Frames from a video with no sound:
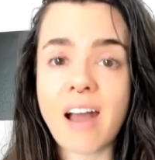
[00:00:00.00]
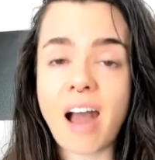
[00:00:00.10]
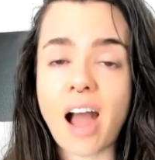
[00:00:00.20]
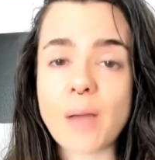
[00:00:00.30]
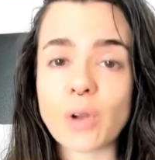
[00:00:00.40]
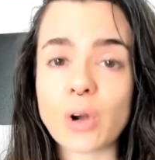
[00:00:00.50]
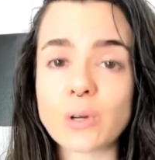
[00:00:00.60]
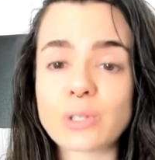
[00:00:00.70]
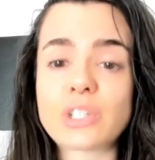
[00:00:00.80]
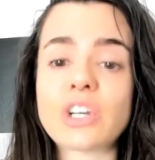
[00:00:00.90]
I'm your
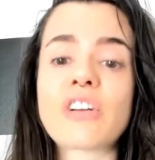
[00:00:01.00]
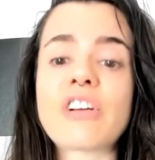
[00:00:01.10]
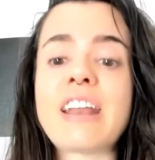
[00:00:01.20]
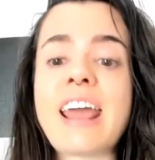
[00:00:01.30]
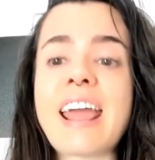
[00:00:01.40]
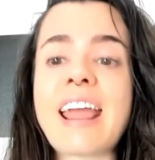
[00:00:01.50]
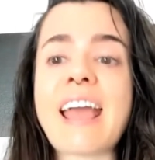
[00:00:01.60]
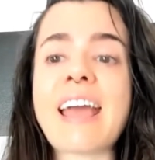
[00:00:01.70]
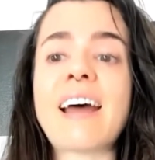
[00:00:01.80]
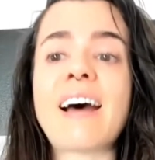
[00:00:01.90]
host, Johnna Renée,
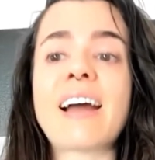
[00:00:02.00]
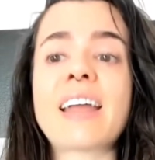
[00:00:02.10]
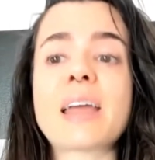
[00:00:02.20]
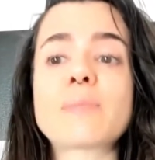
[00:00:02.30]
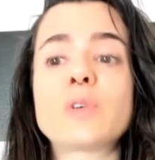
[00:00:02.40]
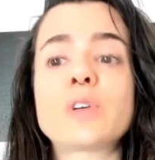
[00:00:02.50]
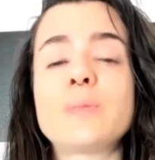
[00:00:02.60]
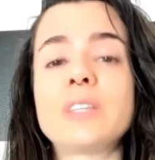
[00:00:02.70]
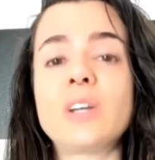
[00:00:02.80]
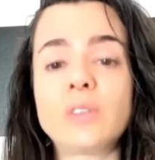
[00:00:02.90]
and I am going to
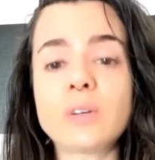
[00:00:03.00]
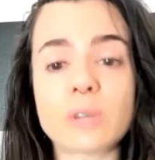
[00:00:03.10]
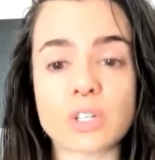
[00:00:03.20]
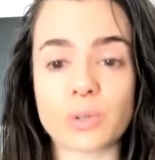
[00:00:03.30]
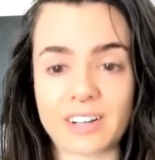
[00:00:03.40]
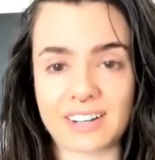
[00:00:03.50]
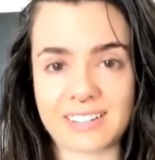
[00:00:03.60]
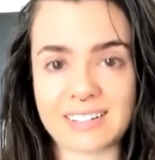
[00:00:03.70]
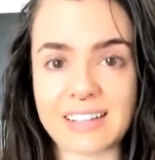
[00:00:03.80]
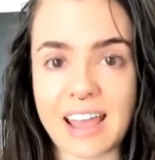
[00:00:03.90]
be the only one joining us
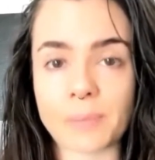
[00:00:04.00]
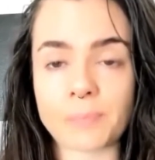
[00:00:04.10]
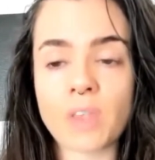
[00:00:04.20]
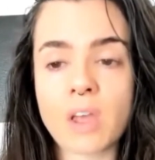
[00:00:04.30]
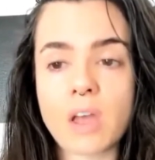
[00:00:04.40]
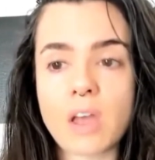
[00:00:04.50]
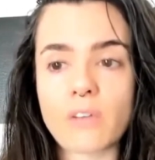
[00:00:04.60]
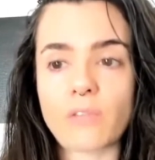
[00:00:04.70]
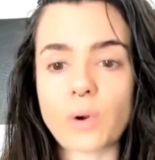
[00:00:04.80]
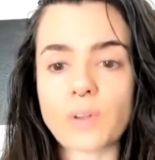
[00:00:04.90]
today
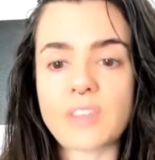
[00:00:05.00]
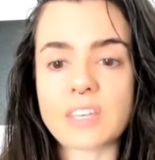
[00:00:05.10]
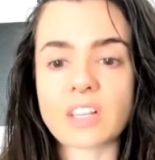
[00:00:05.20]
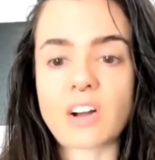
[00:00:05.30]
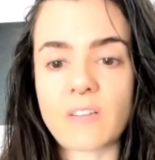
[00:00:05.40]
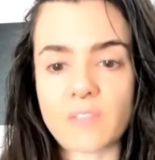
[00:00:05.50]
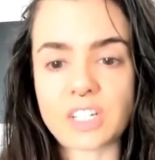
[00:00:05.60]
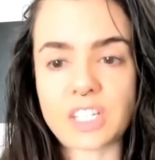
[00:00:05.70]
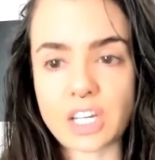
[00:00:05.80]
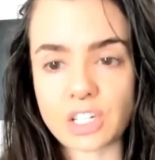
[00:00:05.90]
for this
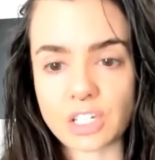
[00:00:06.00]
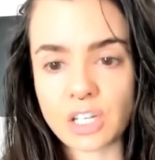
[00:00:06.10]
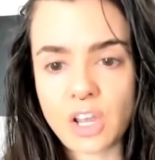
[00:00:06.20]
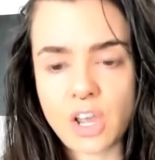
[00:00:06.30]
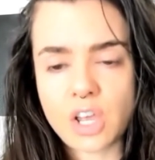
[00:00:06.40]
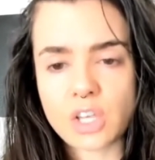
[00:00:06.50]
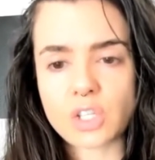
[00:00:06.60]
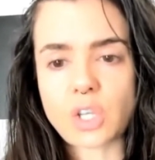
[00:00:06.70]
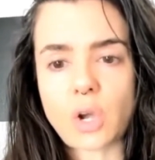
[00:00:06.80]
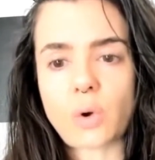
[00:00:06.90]
conversation.
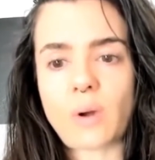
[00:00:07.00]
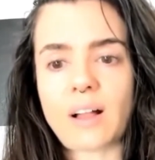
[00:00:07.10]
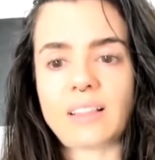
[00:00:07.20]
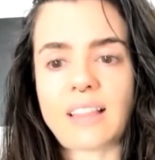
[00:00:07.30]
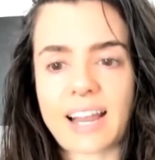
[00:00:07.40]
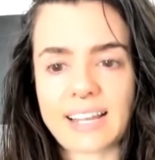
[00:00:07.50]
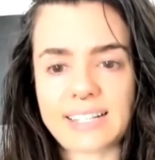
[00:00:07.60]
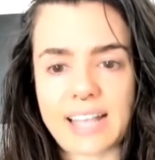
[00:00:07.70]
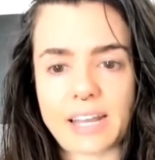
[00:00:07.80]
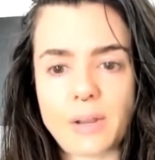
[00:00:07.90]
So, like I
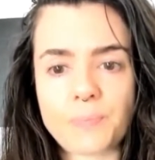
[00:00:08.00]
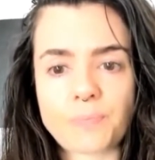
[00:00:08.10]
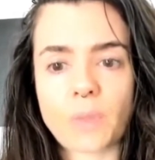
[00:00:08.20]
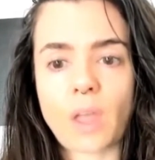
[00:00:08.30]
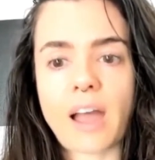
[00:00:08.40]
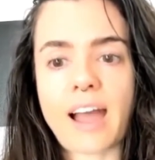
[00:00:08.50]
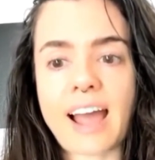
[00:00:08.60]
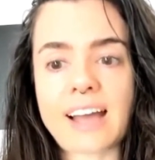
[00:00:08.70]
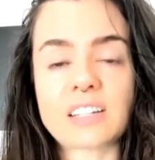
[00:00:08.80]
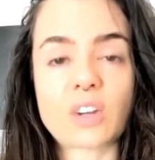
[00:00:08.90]
said, I
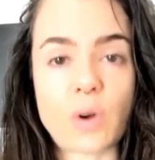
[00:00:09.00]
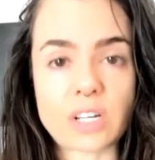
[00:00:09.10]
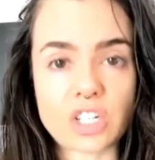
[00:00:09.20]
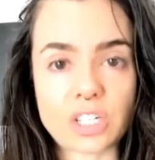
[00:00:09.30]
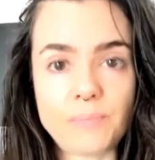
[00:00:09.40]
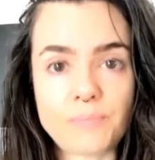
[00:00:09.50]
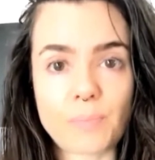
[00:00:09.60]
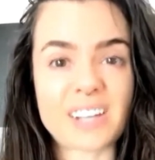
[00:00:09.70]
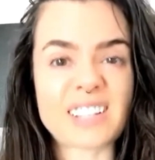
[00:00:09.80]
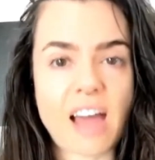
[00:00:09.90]
asked a question
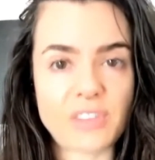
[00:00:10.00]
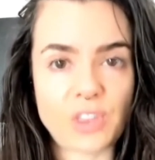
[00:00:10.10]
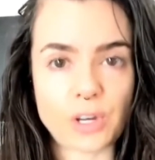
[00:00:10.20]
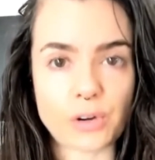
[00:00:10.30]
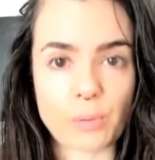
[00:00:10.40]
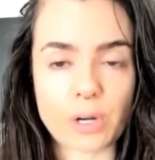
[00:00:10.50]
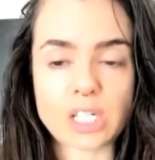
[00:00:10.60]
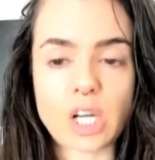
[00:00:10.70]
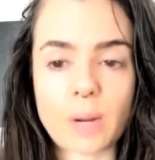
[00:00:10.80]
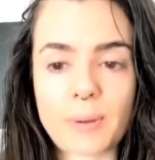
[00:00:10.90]
because I have a theory. We're going
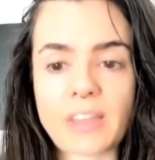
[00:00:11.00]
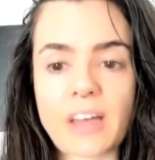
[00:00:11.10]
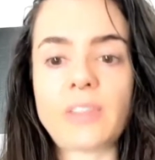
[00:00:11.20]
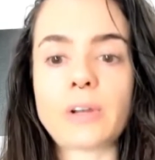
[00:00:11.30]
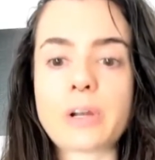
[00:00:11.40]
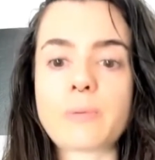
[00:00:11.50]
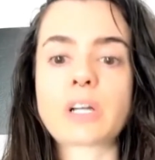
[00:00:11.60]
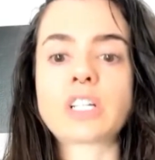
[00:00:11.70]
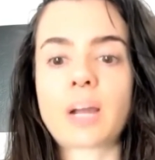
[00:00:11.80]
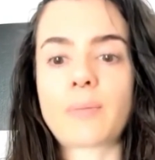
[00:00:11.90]
to talk about that theory. We're
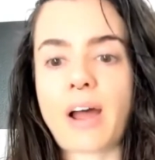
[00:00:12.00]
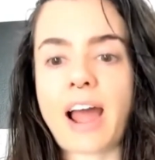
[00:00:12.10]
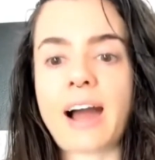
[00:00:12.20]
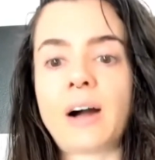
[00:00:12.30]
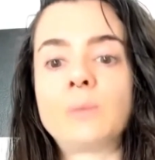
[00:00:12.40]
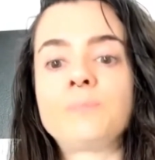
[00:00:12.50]
going to talk about how